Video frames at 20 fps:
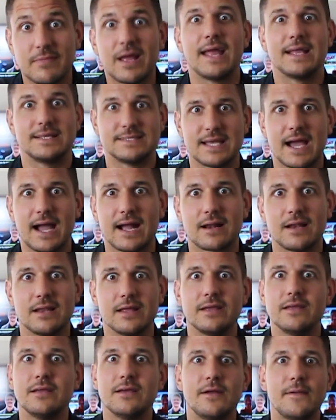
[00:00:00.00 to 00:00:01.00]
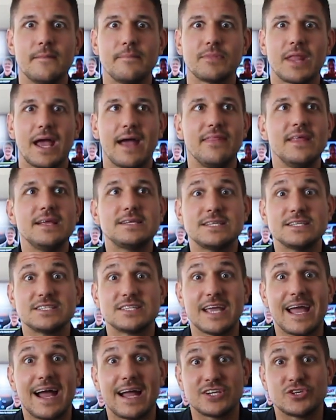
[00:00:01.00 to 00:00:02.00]
exactly. And this is
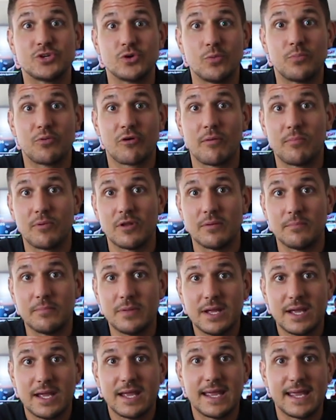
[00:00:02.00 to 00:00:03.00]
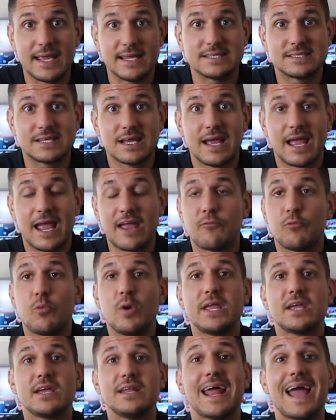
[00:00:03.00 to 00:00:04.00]
the actual problem, is if
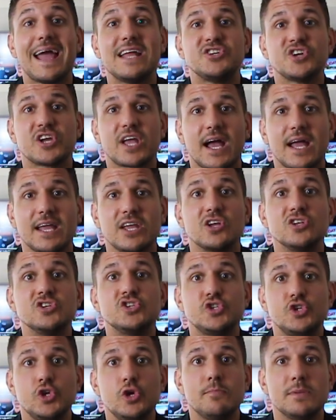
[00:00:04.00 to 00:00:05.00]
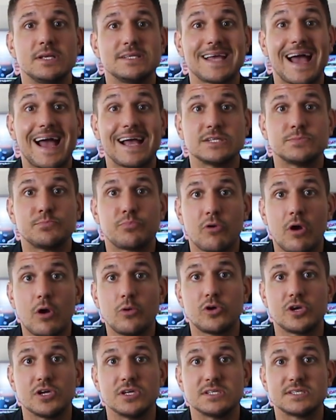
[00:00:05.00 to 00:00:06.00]
we could educate consumers as
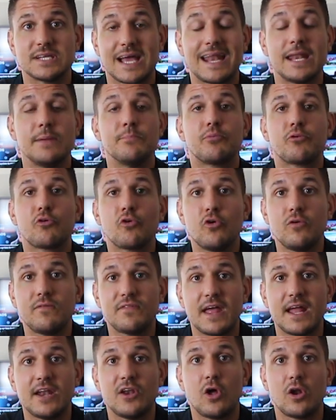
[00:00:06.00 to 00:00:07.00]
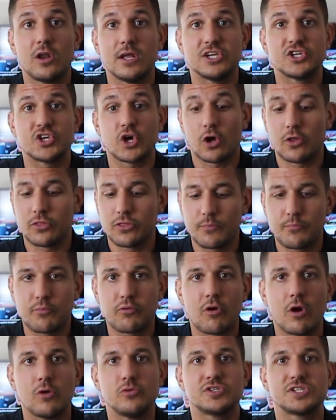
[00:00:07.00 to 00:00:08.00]
brokers and improve their knowledge on the
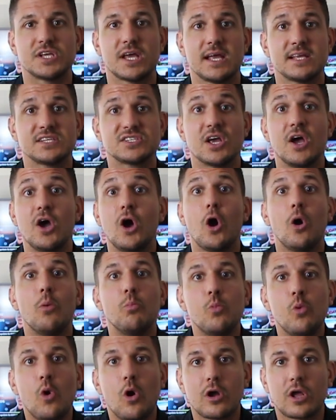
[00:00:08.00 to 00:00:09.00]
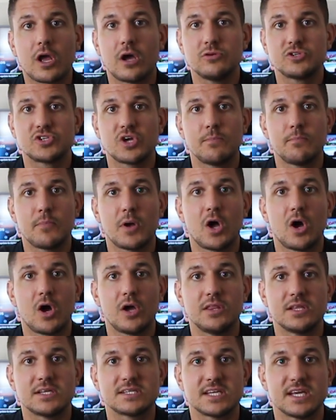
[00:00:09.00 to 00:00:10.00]
process, on what goes on
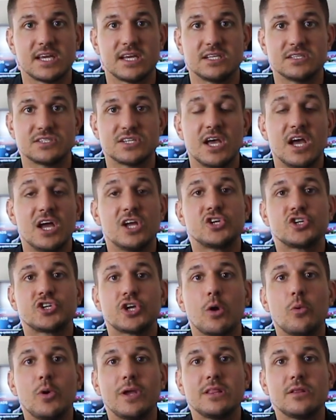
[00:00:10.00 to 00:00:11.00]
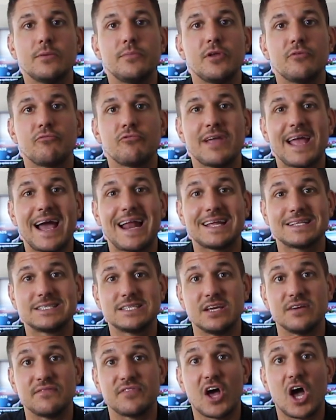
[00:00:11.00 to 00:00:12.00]
behind the scenes, showing them the
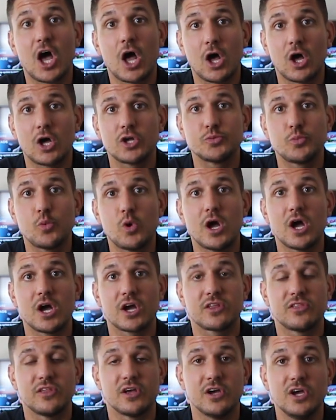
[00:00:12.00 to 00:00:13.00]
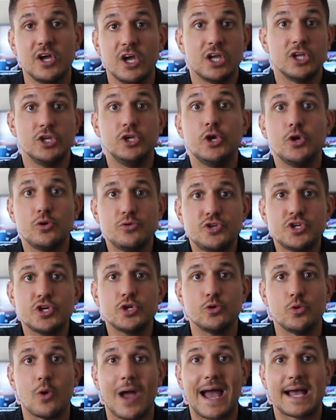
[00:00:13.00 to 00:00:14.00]
reality of the hard work that you
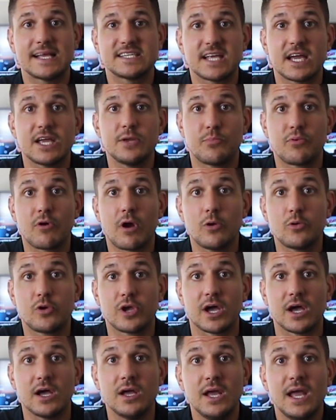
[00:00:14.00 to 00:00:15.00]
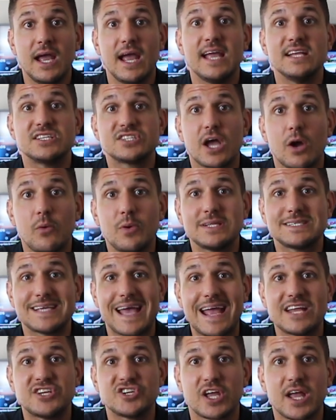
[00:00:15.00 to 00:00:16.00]
do as a broker, it's going
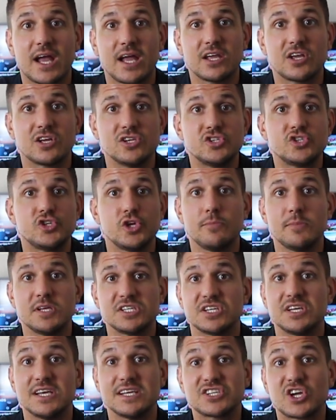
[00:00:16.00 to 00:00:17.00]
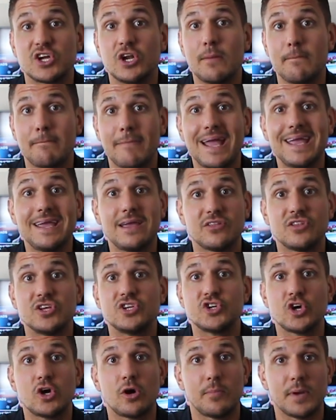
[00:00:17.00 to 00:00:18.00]
to educate consumers and it's going to make the
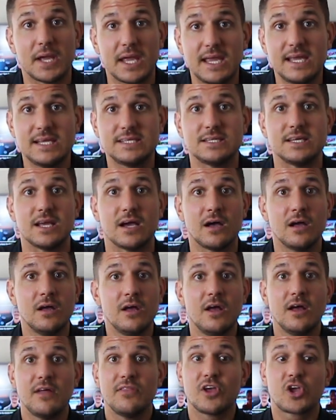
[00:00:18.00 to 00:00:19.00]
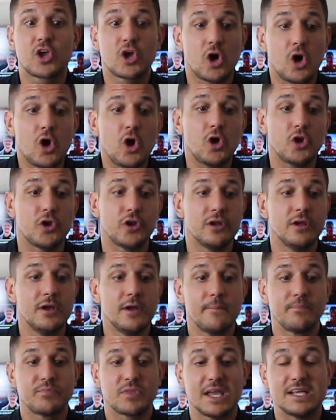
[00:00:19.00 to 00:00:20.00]
job easier. The con
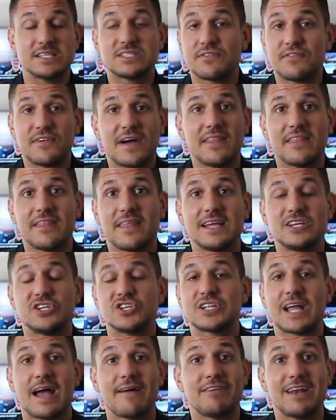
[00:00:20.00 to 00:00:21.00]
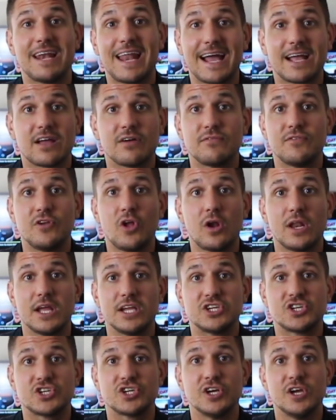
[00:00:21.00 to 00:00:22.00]
is the fact that they just have a lack of
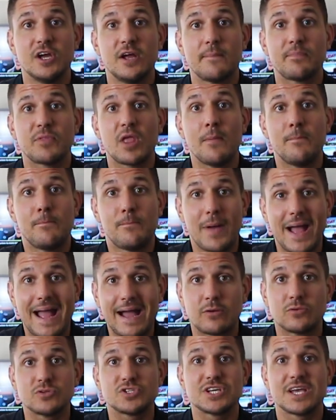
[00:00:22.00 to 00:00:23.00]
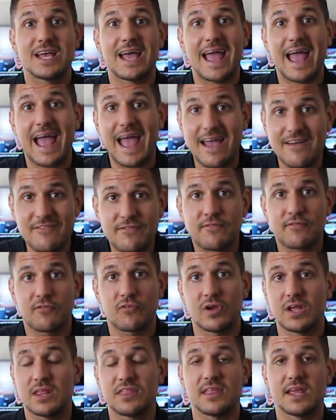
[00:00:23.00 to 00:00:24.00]
knowledge about
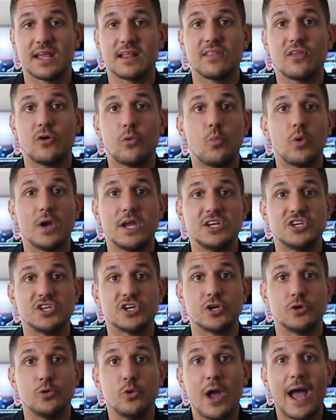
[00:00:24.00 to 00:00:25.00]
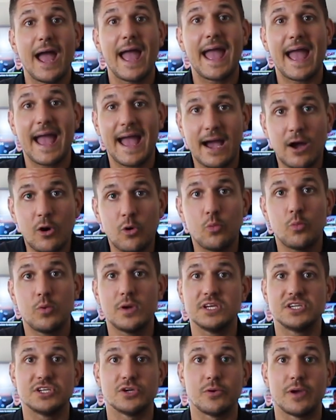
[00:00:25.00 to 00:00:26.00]
everything that we do, how
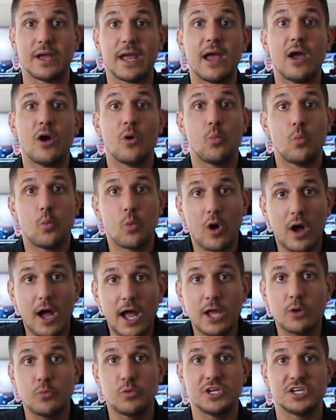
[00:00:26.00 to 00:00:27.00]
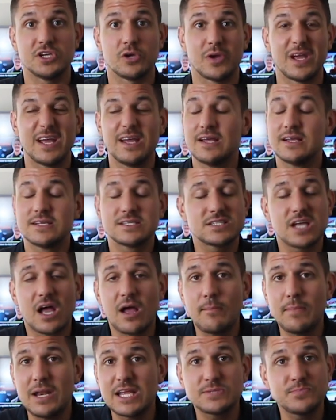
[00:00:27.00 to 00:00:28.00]
we do it, why we do it.
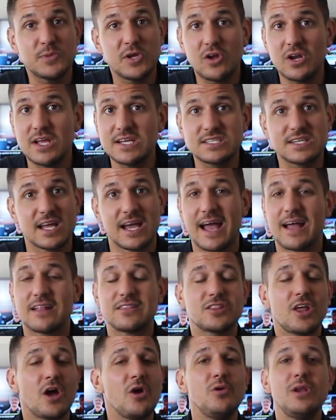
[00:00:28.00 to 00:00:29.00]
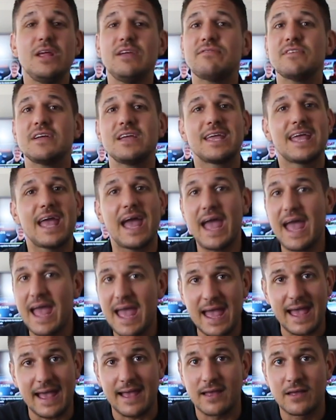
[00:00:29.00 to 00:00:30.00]
Some, let's be honest, don't even
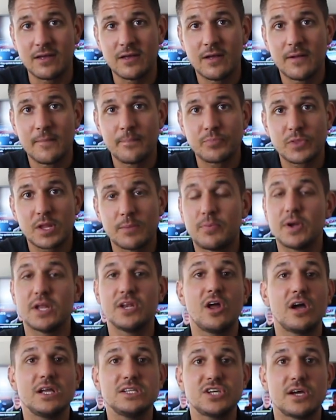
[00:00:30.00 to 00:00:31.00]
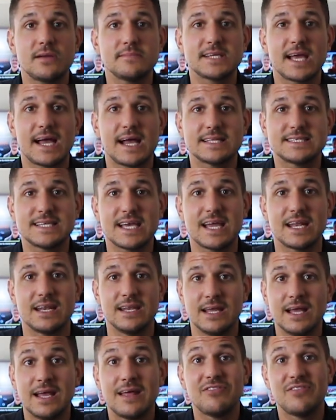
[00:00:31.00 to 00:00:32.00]
care. But nine times out of
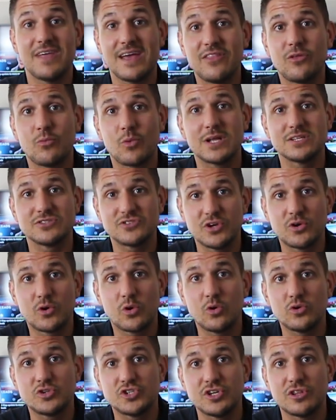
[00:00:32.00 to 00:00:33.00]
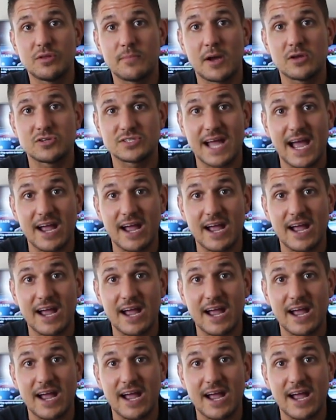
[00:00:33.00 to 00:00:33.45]
ten, they're the ones who cause you the most